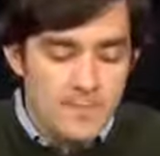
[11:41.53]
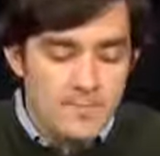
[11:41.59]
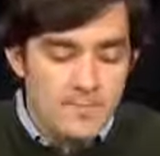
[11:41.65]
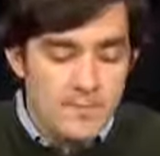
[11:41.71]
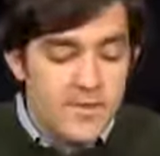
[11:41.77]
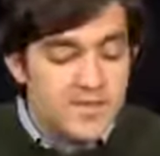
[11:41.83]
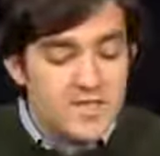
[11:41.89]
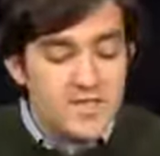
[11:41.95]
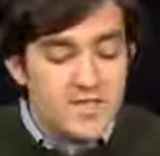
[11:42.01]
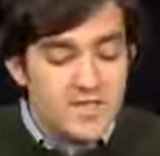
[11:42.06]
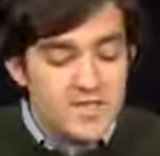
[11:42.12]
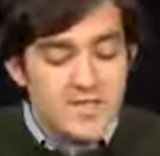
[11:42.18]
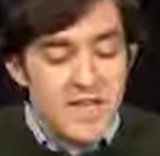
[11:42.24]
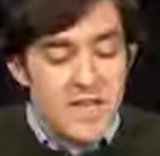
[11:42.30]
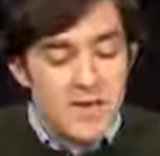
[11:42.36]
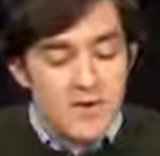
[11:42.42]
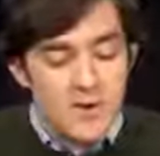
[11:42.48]
This isn't to
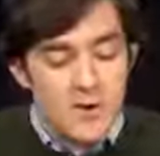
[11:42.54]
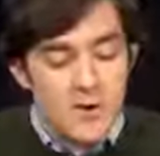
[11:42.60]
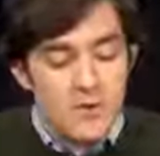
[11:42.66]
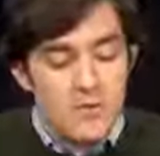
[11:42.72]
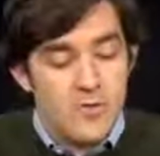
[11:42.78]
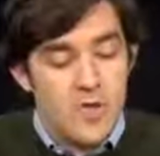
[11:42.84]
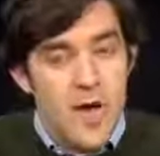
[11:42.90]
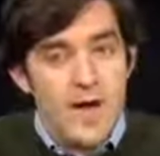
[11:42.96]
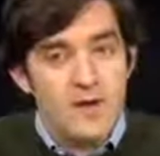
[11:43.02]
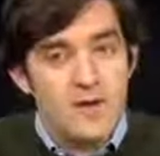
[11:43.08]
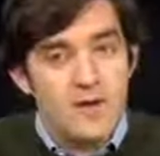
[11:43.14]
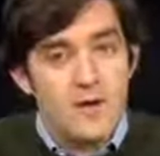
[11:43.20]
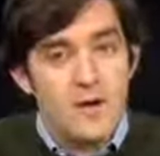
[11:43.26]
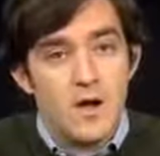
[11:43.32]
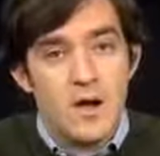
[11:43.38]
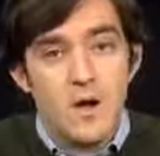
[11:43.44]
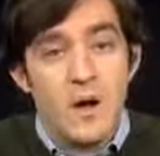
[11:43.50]
say, though, that
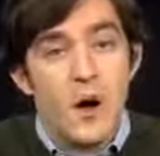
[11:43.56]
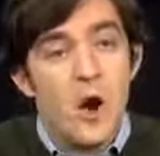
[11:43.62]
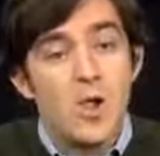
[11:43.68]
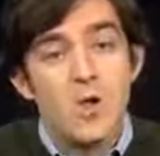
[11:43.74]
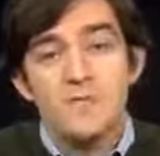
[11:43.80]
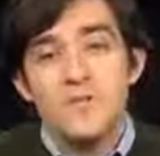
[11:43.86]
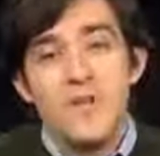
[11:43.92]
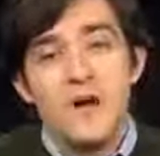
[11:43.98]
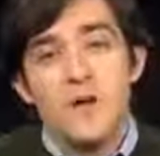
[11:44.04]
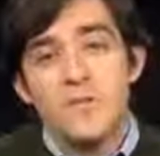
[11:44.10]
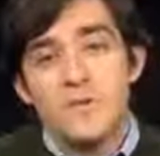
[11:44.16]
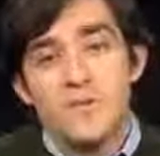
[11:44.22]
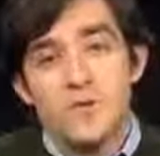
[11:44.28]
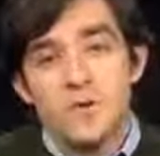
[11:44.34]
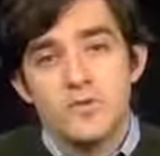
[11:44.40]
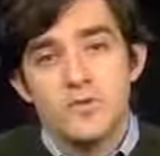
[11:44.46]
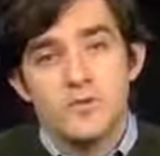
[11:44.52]
all of the other
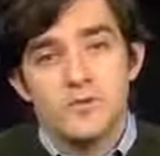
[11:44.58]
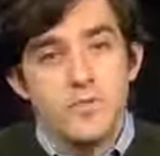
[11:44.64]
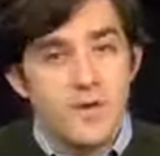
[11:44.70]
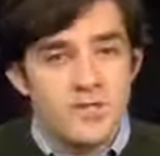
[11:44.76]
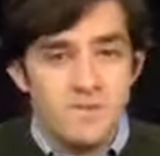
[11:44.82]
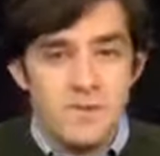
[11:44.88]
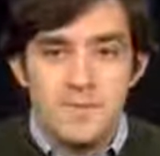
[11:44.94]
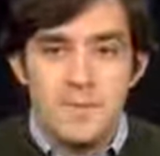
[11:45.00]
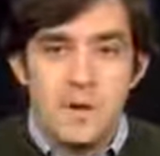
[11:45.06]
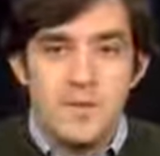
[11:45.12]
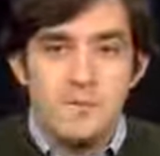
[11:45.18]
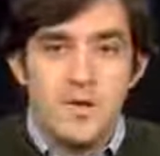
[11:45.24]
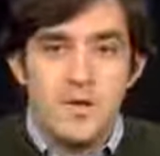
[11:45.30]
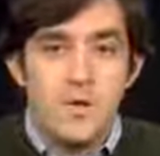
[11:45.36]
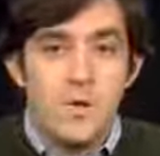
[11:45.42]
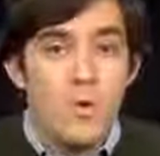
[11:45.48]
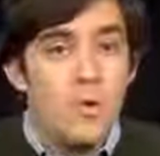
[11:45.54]
votes must be
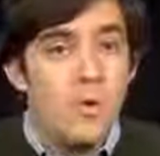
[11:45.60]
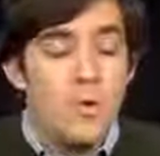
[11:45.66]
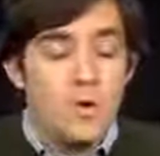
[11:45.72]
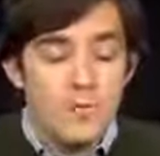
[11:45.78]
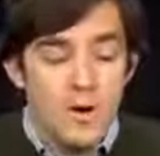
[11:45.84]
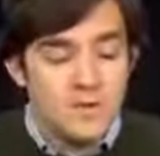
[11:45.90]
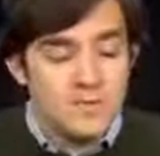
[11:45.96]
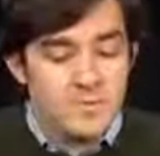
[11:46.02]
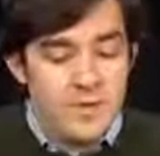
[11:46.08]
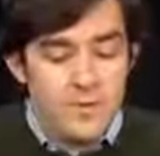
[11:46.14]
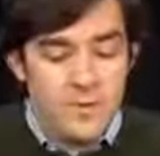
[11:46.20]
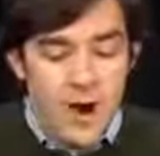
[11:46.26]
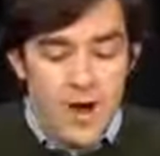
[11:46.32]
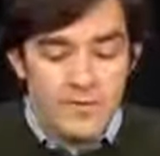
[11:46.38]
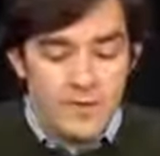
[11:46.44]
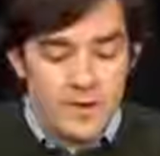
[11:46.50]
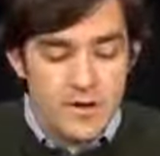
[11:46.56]
public or must be
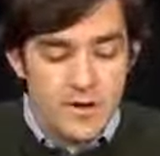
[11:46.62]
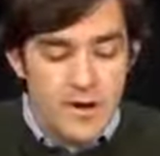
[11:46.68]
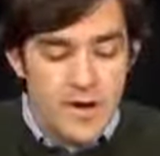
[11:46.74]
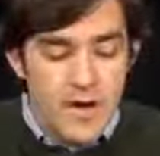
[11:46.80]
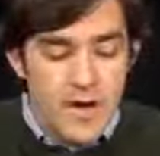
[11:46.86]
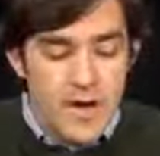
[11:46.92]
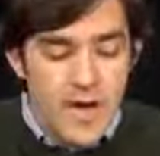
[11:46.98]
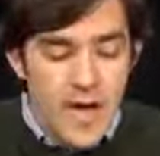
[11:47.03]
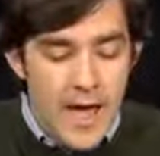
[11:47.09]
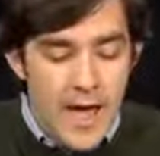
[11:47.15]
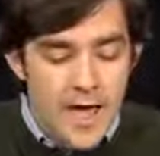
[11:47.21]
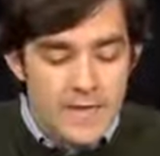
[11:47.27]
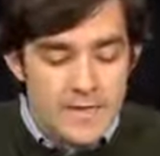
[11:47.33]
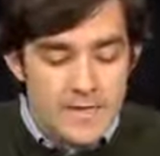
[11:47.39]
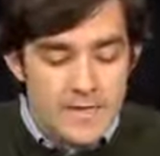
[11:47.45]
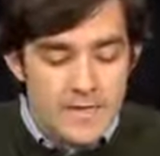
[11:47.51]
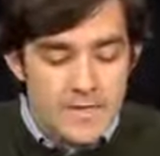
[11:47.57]
private.
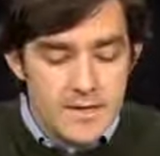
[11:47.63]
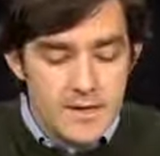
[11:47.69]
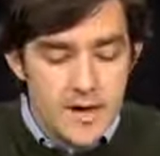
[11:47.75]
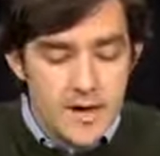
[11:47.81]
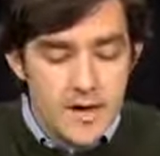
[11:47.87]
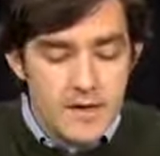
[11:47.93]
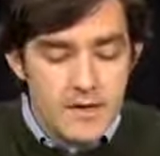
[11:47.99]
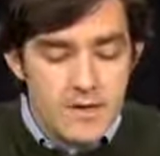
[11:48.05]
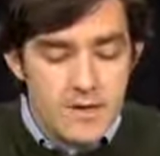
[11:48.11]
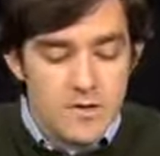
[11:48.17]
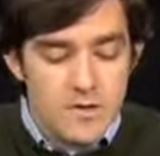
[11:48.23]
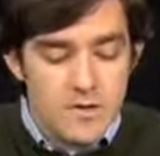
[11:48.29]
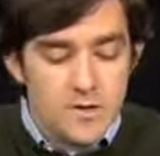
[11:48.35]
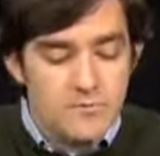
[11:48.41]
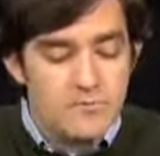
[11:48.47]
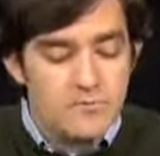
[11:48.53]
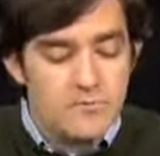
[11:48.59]
And
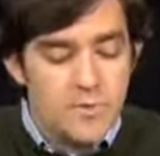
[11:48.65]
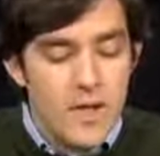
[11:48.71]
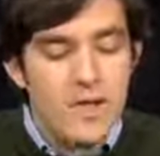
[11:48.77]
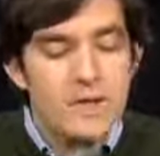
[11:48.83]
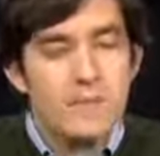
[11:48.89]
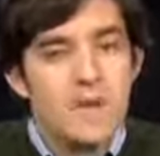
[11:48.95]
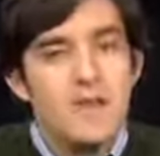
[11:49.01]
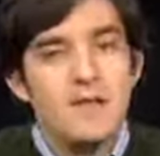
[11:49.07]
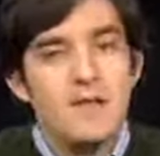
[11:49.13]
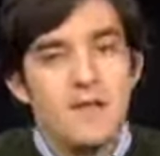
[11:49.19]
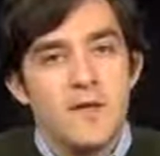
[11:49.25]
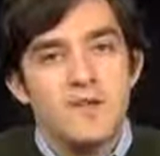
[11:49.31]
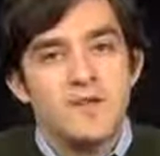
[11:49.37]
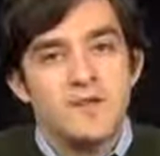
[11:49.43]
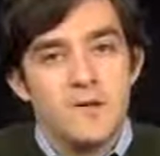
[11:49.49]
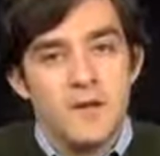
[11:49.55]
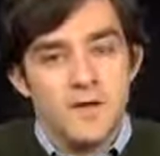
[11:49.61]
like many
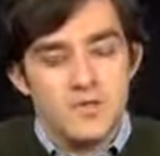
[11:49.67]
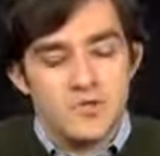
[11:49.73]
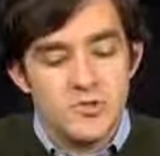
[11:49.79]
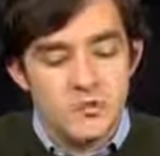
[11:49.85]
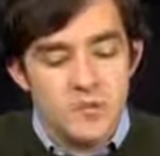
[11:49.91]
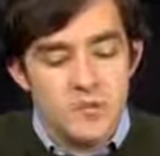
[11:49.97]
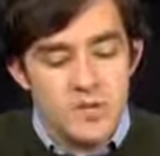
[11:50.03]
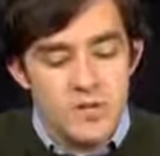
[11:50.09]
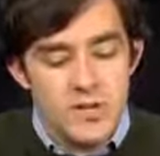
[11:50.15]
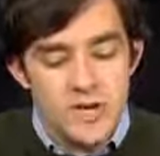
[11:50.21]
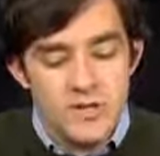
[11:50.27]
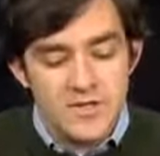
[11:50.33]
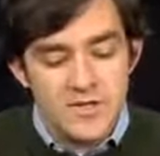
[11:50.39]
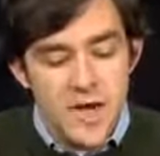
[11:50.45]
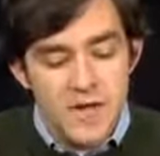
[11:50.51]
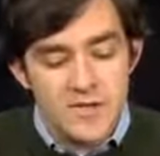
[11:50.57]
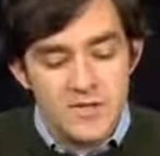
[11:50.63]
things in the Constitution, it's
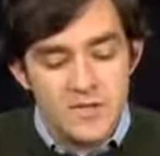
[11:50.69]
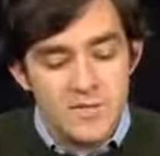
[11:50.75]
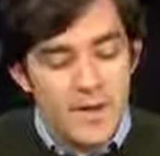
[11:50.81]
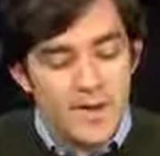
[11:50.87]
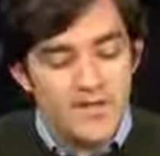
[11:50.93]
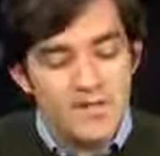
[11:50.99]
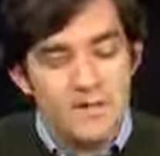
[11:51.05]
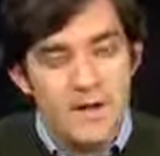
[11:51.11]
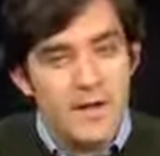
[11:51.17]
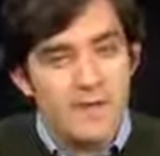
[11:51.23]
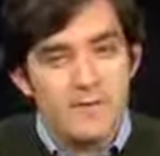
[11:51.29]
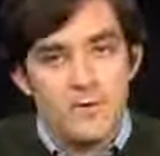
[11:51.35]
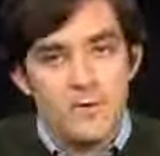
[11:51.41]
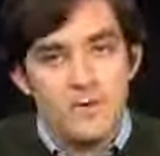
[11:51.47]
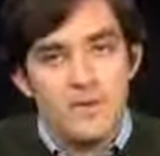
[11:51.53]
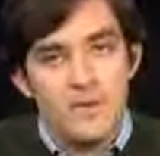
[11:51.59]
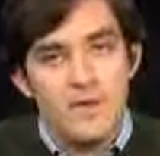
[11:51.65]
not specified
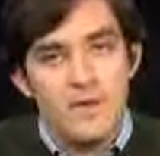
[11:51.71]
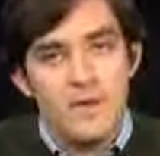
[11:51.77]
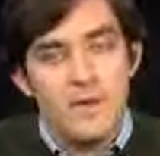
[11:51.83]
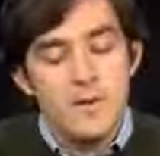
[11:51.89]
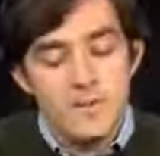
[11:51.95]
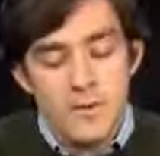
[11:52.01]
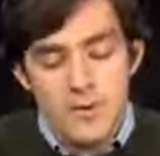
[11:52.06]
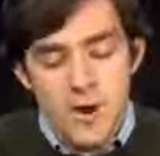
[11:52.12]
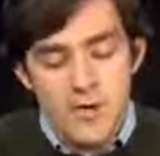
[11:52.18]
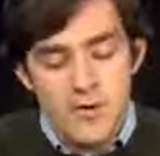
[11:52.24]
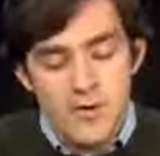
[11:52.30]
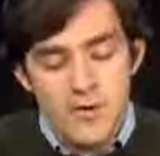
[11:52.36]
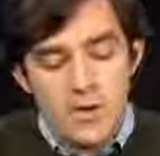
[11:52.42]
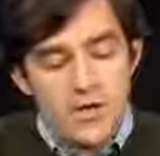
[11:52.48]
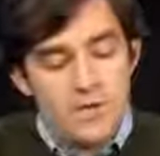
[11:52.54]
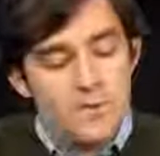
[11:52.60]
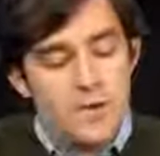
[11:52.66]
firmly, but rather
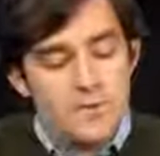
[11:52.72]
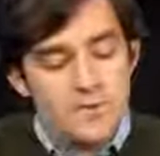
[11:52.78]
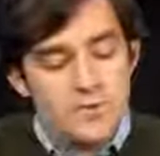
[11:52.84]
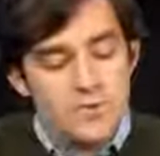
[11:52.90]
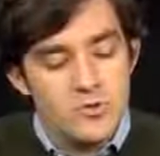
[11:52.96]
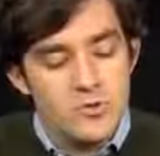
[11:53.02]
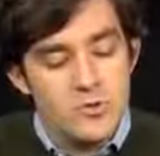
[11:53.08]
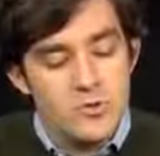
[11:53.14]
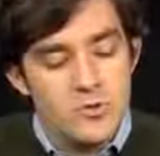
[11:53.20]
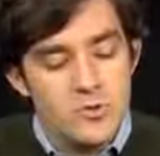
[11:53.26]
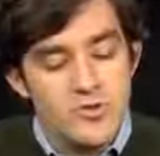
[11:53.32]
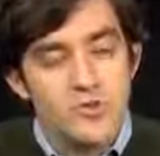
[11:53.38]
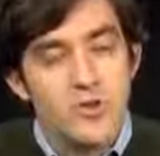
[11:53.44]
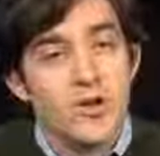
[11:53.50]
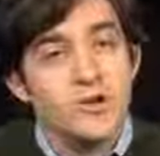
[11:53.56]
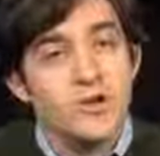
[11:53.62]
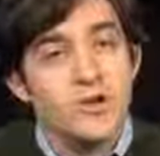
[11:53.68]
given up to the
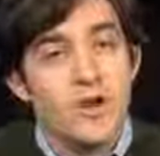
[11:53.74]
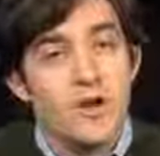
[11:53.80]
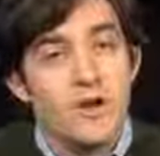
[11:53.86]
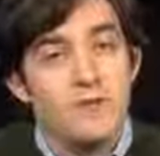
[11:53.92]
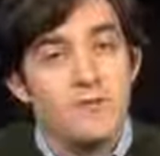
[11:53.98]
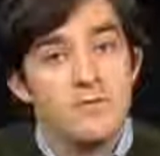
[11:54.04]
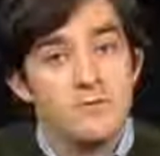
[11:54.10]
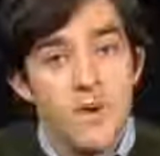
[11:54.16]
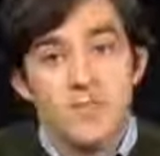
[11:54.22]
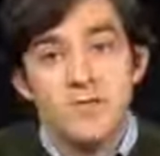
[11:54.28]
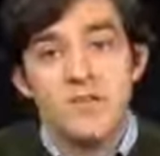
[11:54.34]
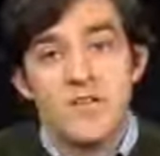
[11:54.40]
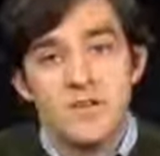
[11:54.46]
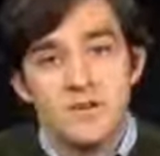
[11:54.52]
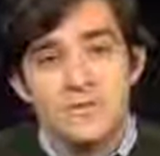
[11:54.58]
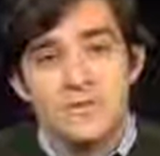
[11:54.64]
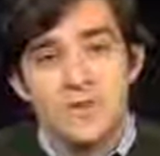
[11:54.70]
discretion of the
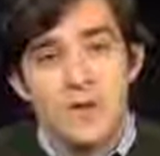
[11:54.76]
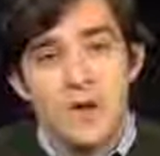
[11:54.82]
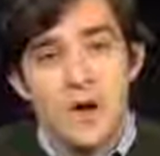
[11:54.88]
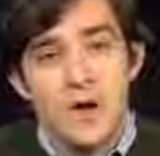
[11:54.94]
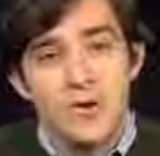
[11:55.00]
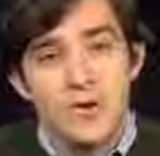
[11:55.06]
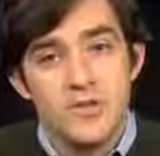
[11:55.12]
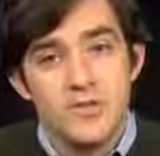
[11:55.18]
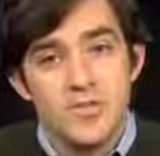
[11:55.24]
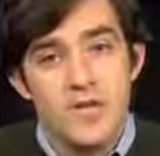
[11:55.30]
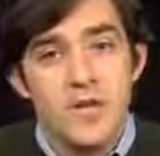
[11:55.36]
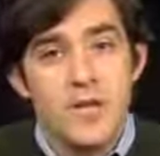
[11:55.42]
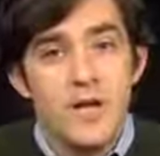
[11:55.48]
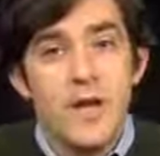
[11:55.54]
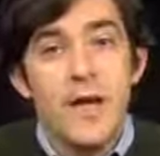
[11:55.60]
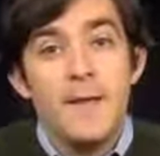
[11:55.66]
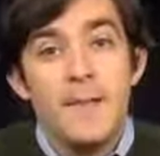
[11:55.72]
representatives in Congress,
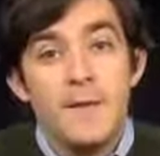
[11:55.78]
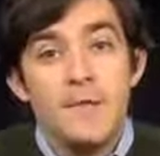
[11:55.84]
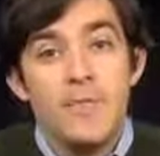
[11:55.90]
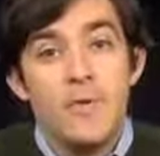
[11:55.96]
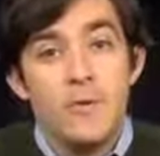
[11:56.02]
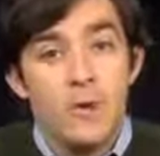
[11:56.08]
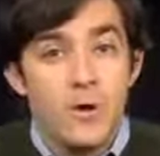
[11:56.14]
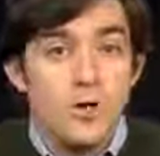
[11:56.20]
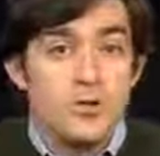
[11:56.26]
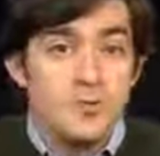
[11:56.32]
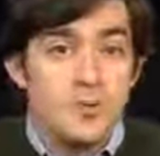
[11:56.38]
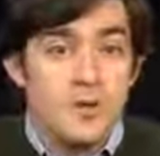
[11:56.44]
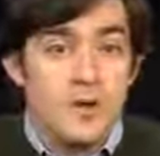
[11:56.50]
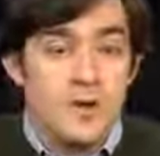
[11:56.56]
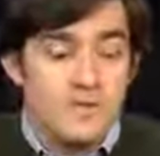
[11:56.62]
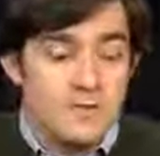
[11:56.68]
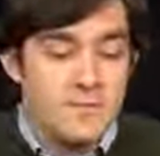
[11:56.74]
and therefore ultimately
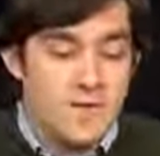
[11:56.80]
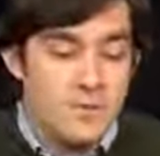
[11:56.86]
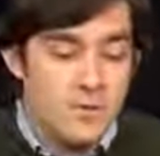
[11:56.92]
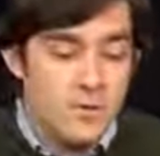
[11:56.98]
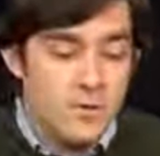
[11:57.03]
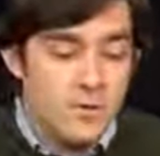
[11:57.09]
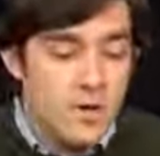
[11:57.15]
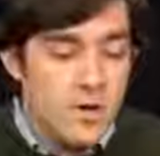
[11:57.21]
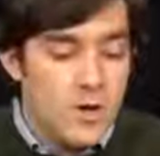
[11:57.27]
of the people.